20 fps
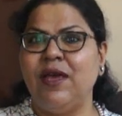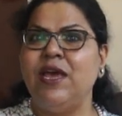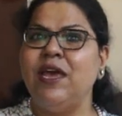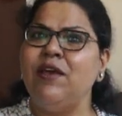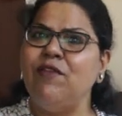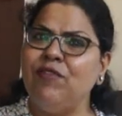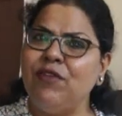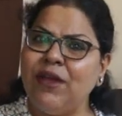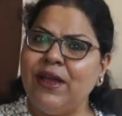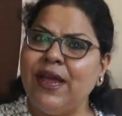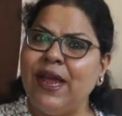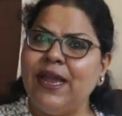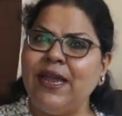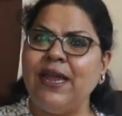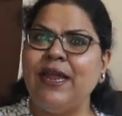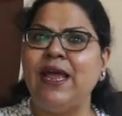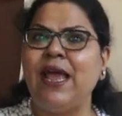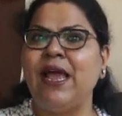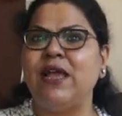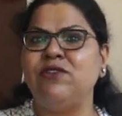If they are
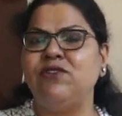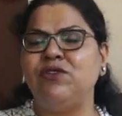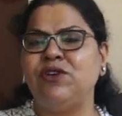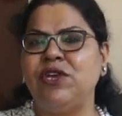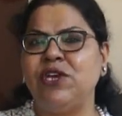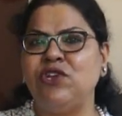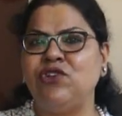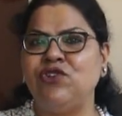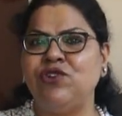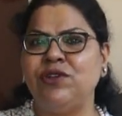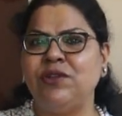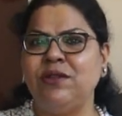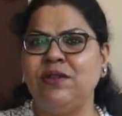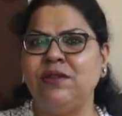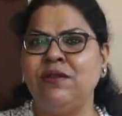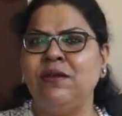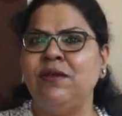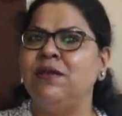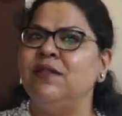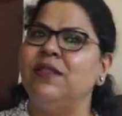getting education,
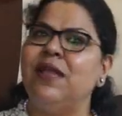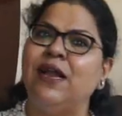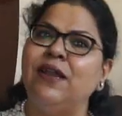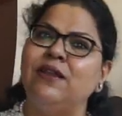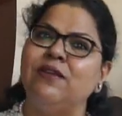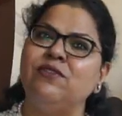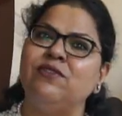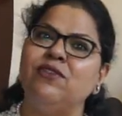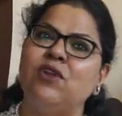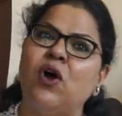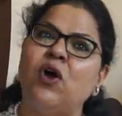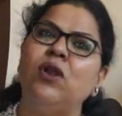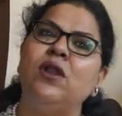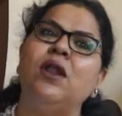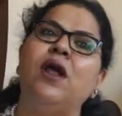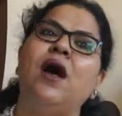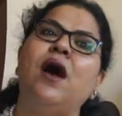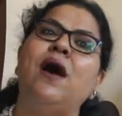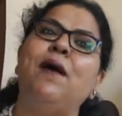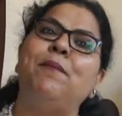that is
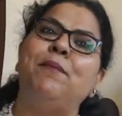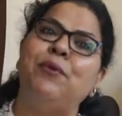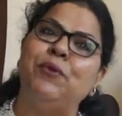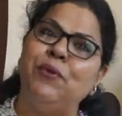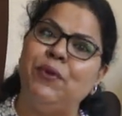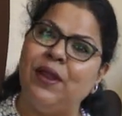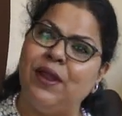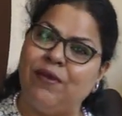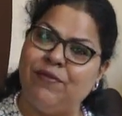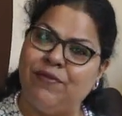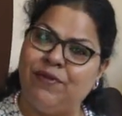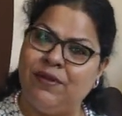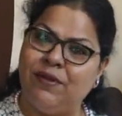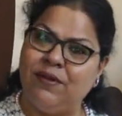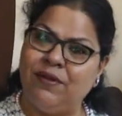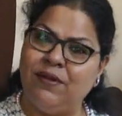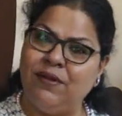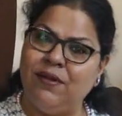not up to level.